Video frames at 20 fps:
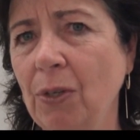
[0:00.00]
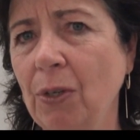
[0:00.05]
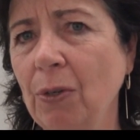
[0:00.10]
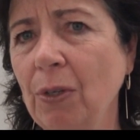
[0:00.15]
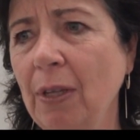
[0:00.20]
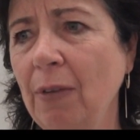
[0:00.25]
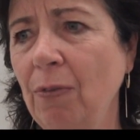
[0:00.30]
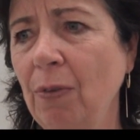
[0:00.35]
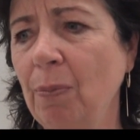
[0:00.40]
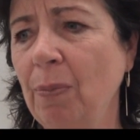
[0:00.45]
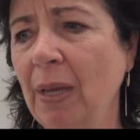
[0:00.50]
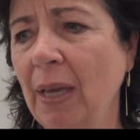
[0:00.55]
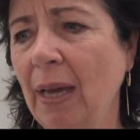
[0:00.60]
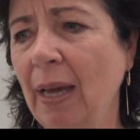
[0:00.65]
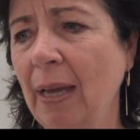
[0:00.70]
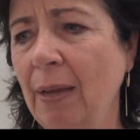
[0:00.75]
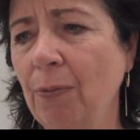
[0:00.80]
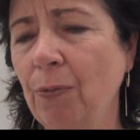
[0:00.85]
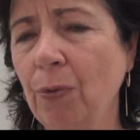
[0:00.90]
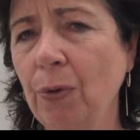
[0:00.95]
they're leaving
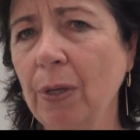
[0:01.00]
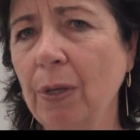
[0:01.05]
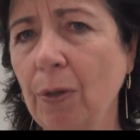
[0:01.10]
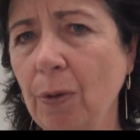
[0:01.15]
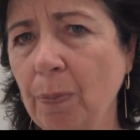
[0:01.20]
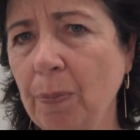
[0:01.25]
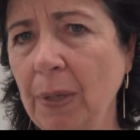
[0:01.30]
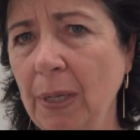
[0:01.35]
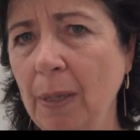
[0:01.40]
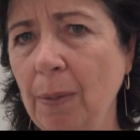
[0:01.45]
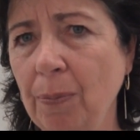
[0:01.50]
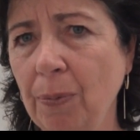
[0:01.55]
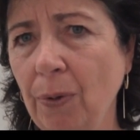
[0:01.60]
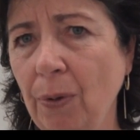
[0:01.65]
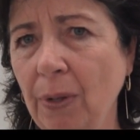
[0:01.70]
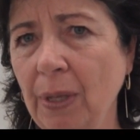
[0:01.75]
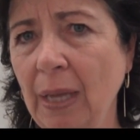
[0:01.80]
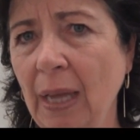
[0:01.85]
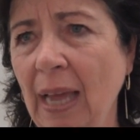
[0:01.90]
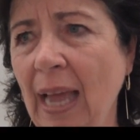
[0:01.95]
behind real people.